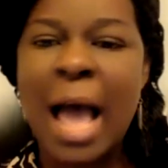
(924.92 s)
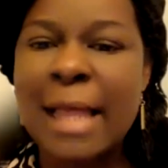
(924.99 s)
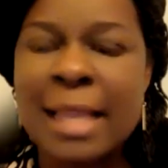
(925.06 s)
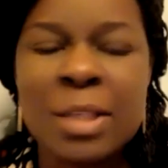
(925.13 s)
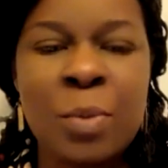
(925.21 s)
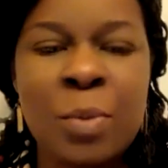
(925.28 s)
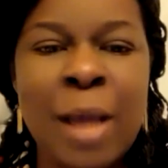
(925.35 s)

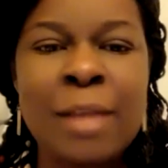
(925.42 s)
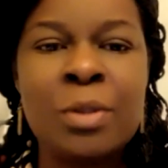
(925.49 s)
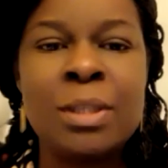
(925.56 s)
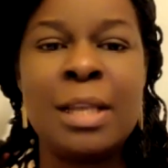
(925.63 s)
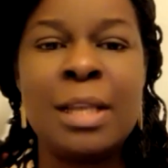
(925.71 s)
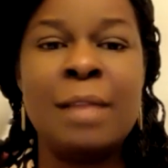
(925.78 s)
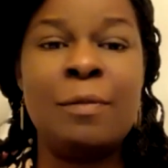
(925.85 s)
that's why
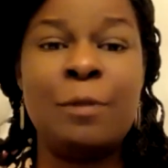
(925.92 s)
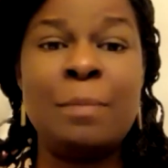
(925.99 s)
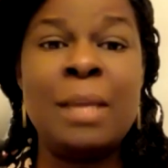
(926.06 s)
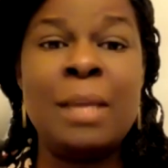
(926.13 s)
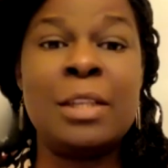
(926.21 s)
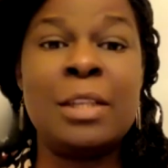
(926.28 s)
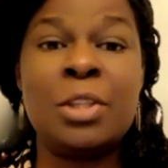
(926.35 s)
you see, for
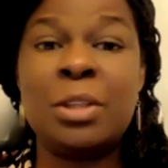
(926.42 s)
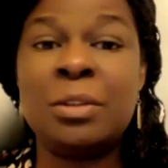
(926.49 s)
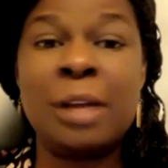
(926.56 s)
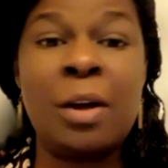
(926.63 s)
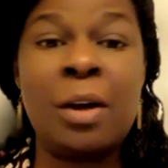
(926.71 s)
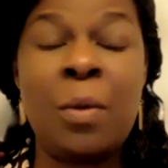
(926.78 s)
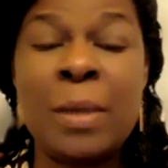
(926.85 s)
me, the
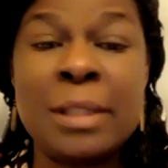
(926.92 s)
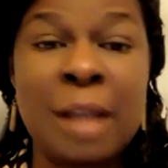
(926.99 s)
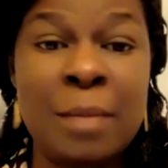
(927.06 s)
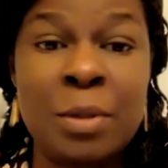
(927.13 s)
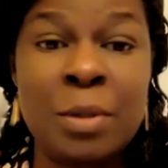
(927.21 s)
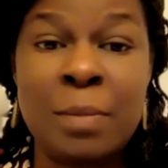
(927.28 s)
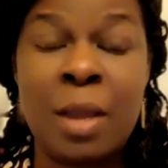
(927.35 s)
children always
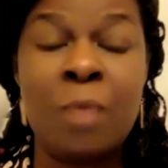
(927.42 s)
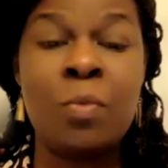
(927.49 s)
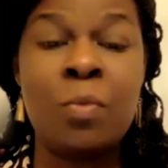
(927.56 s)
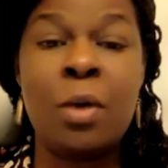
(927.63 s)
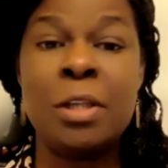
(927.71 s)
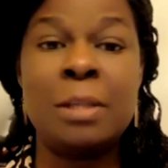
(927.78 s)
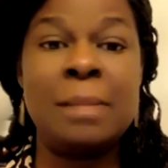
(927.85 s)
come to me in
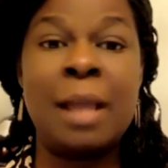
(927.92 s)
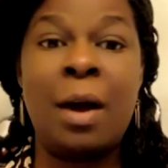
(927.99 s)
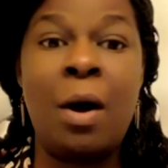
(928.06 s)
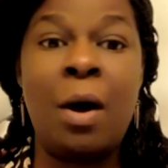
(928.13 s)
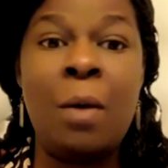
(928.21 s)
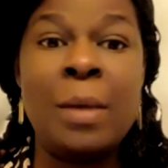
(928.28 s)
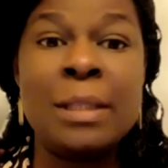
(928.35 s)
worship. They
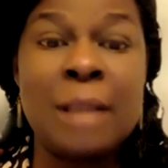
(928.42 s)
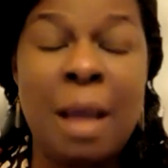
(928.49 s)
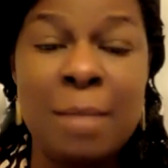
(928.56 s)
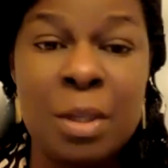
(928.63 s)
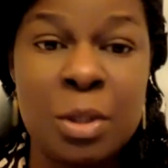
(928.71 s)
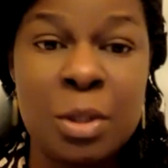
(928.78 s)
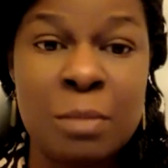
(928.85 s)
are always
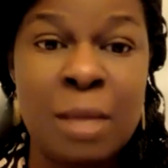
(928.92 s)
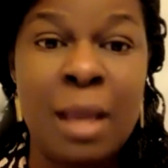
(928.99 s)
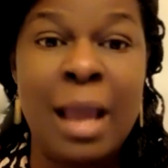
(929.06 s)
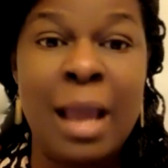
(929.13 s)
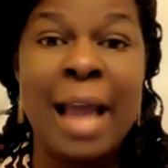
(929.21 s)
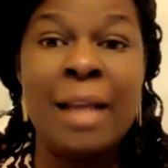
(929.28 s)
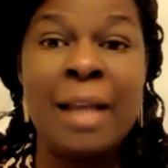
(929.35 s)
coming to
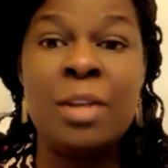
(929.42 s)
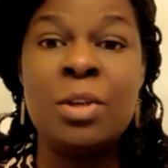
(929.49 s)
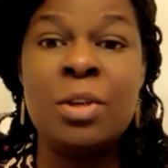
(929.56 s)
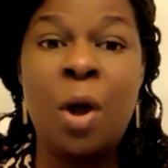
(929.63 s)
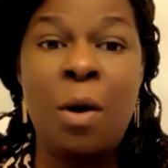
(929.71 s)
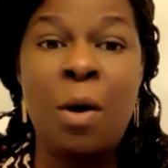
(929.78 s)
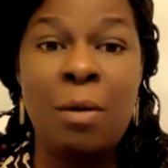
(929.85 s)
me. I
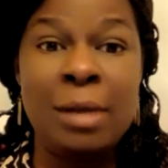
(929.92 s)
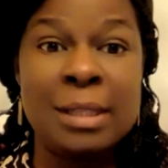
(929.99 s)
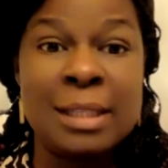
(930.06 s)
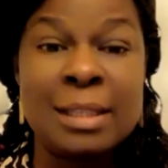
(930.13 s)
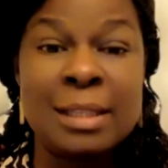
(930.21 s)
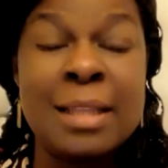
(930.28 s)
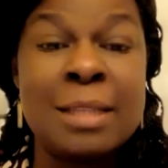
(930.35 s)
know
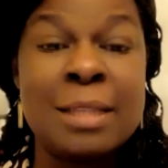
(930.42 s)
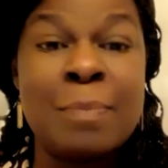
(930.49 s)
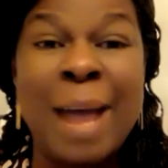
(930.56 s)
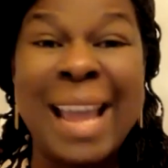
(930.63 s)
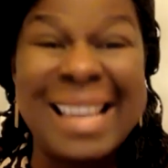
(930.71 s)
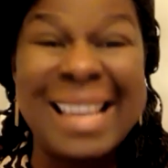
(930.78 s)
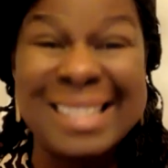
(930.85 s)
it's
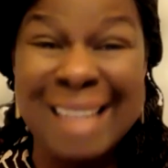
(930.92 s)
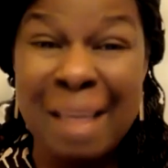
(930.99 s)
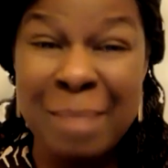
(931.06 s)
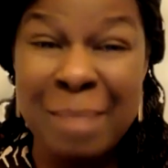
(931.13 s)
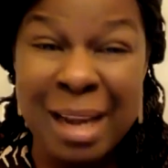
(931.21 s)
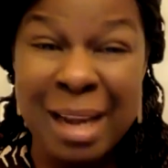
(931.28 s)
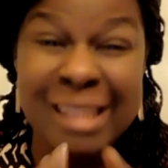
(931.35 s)
by
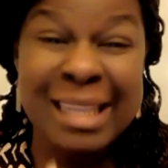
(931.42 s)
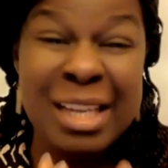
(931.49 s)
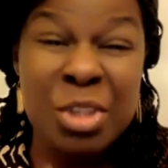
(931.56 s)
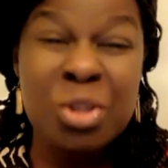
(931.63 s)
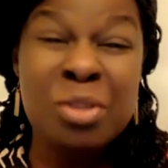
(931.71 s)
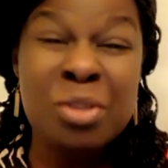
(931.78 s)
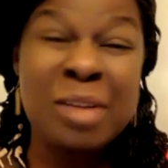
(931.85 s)
assignment. And
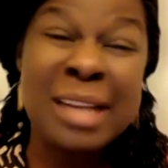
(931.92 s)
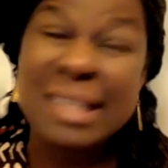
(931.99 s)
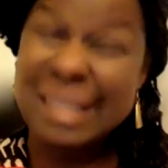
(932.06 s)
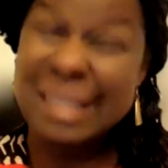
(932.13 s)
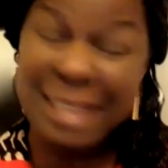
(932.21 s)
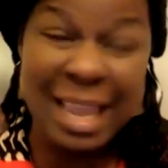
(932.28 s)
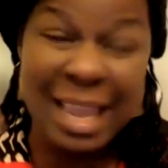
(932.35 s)
these children
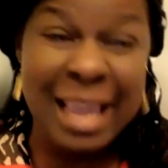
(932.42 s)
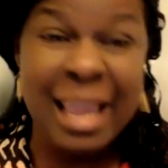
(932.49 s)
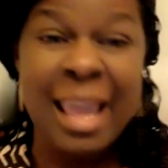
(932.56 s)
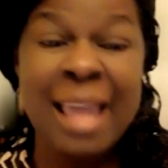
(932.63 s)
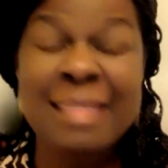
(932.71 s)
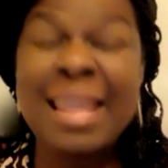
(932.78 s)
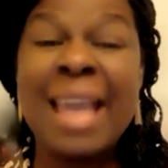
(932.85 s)
see
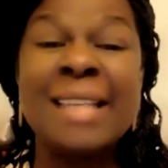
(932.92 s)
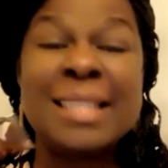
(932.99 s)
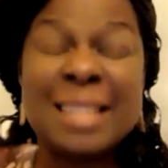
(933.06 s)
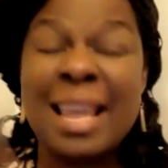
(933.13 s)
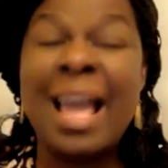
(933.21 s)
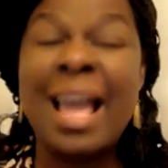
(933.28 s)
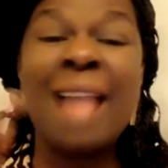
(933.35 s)

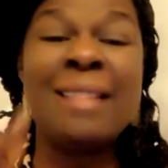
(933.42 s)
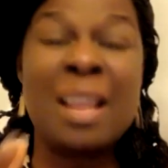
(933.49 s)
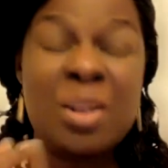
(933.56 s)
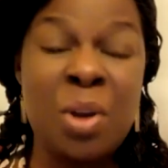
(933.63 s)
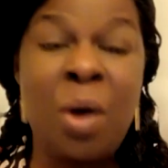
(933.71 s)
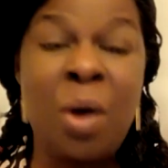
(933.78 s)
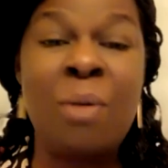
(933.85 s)
and they
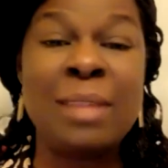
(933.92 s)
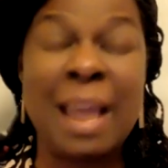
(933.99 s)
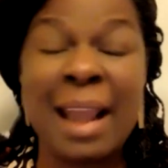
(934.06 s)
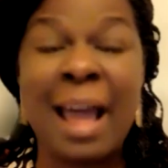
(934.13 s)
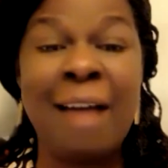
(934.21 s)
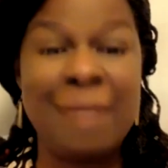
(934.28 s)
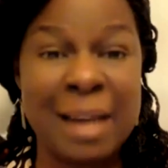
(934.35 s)
know
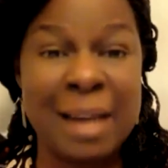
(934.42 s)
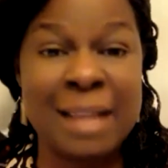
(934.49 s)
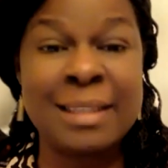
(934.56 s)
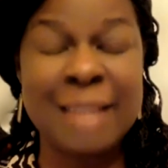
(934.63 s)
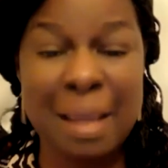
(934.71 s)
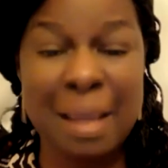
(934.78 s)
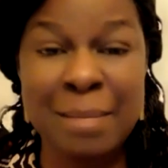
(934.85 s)
that I have an
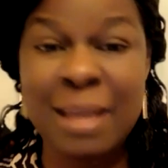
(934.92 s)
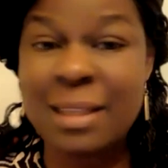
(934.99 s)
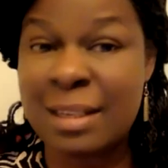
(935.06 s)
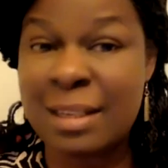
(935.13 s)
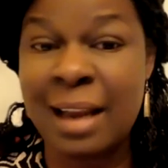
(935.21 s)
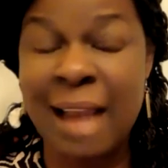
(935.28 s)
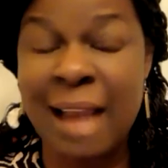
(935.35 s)
assignment
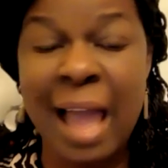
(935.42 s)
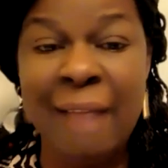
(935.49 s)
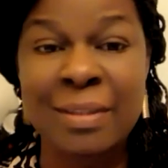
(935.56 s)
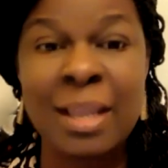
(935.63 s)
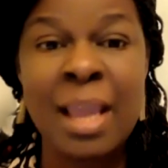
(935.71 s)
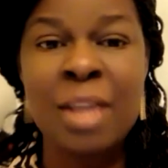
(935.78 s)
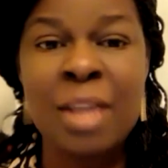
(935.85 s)
in their
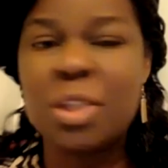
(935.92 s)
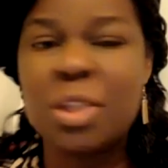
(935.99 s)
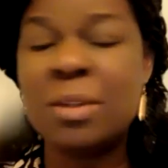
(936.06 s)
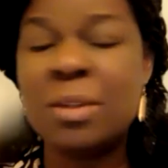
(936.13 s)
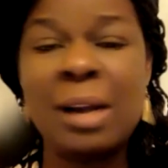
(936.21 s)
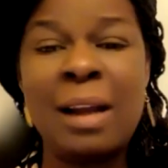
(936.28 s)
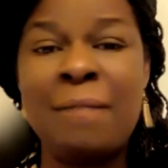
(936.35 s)
lives.
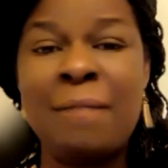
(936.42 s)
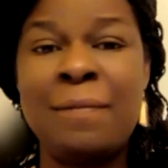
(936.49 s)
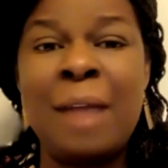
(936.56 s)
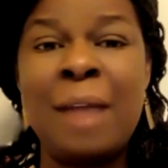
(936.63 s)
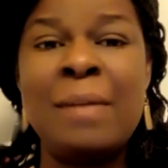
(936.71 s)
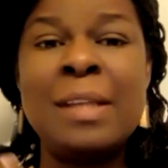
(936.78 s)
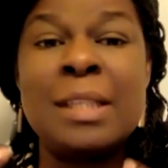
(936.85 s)
Children are
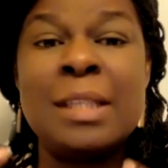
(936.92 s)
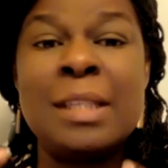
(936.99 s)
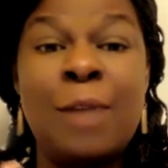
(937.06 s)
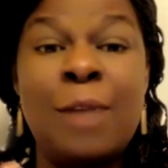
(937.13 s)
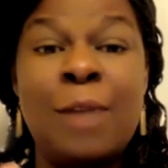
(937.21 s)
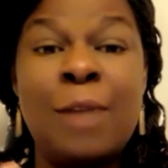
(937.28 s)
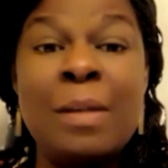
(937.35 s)
very,
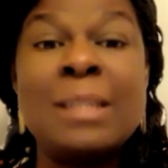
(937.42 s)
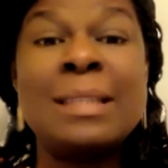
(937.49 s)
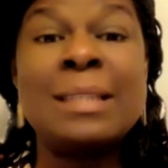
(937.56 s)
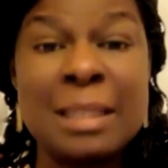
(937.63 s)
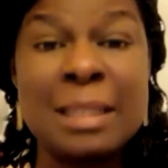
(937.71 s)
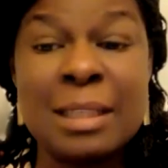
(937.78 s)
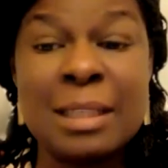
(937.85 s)
very
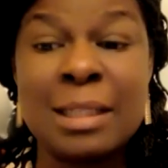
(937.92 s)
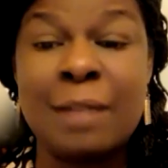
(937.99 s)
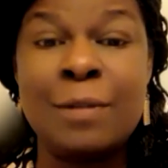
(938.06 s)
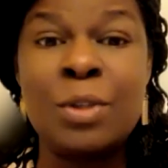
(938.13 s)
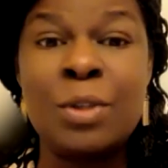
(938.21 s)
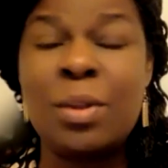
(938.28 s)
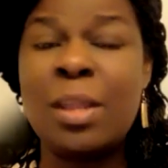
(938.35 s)

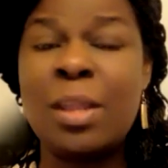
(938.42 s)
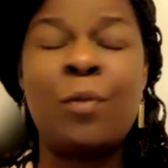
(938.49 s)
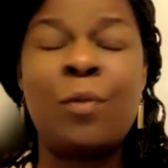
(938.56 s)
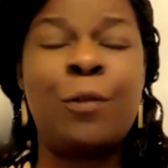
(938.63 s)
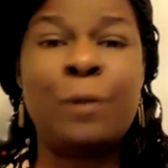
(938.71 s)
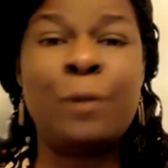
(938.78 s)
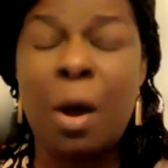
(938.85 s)
sensitive. So they
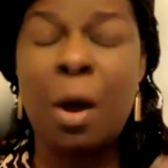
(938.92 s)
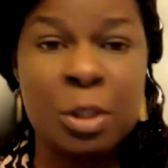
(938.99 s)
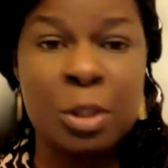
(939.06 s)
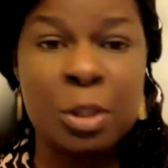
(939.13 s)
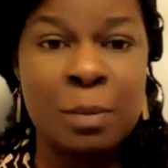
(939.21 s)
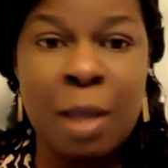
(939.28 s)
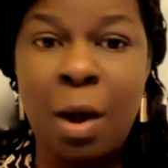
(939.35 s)

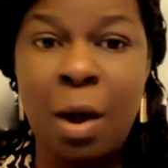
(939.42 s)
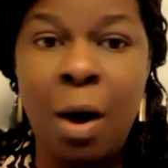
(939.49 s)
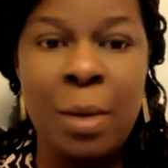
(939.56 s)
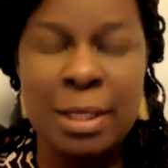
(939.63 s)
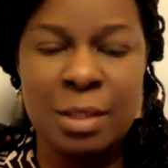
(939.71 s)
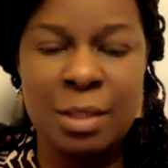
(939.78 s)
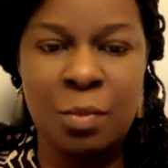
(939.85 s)
flock to me
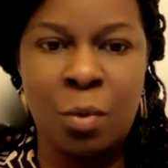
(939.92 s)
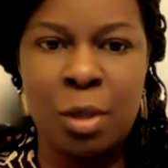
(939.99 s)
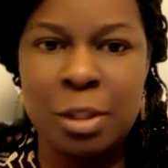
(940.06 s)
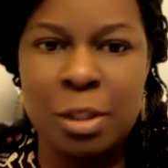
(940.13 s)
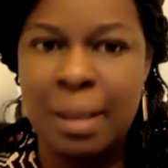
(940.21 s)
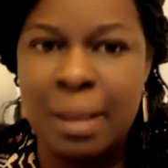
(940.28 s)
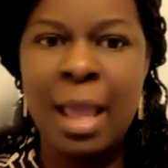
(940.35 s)
always in
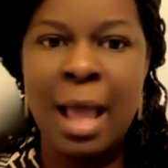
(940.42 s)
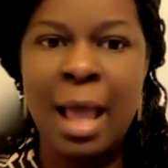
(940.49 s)
worship.